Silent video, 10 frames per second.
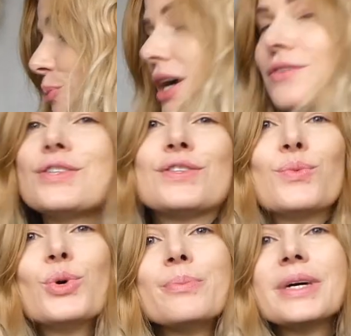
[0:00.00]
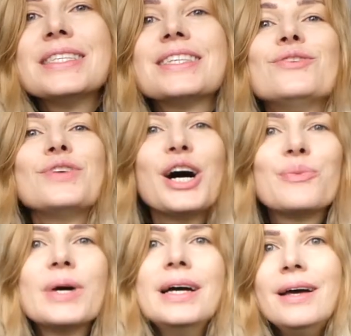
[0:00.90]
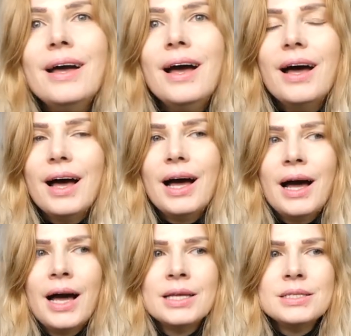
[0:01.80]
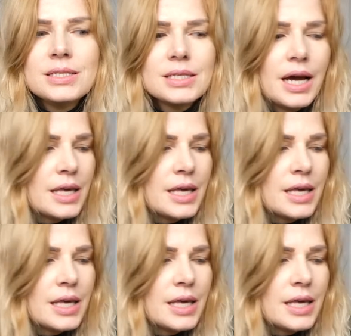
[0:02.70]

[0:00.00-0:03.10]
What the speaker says: bath just to warm myself up. And I